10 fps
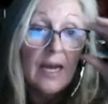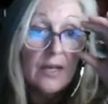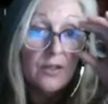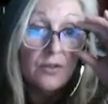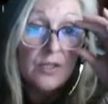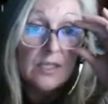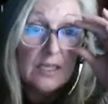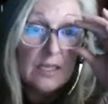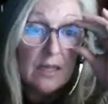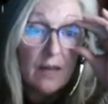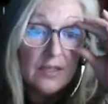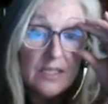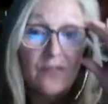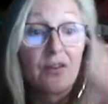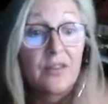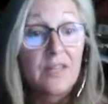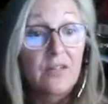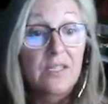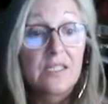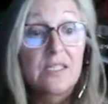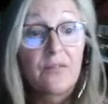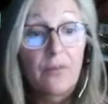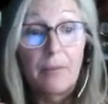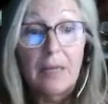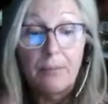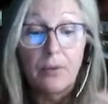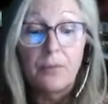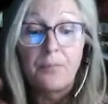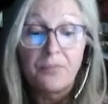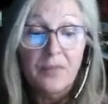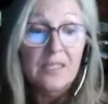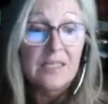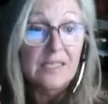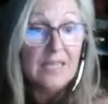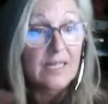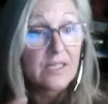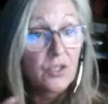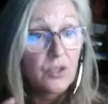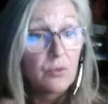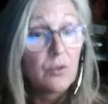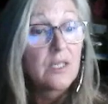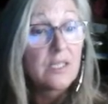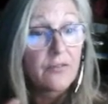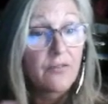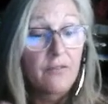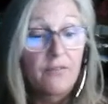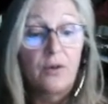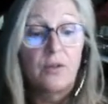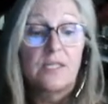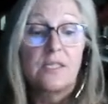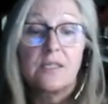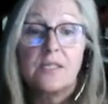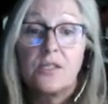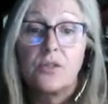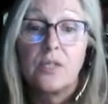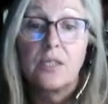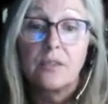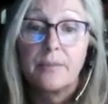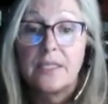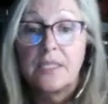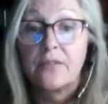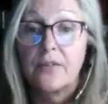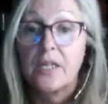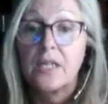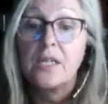And you'll see in all these different theories, different people decide to do different focuses and do it a little bit different.